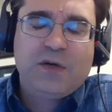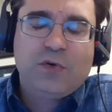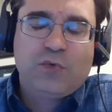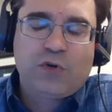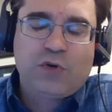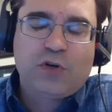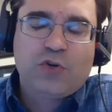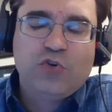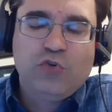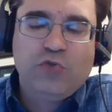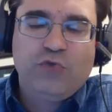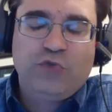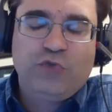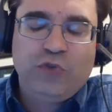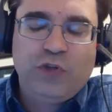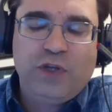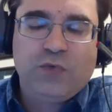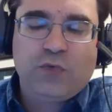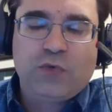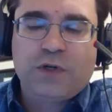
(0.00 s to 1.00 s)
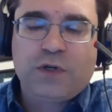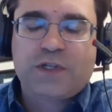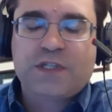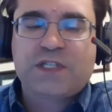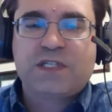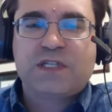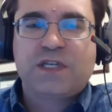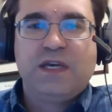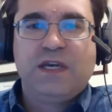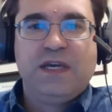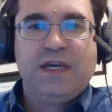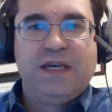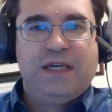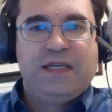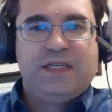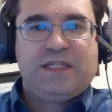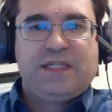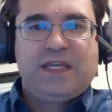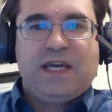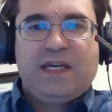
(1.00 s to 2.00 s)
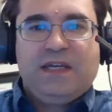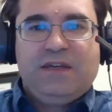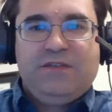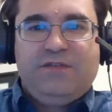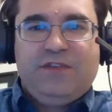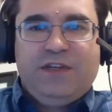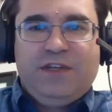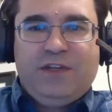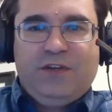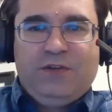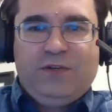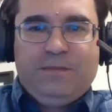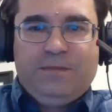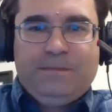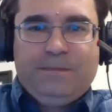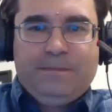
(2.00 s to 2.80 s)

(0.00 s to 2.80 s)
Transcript: it work, hopefully it works. Second video,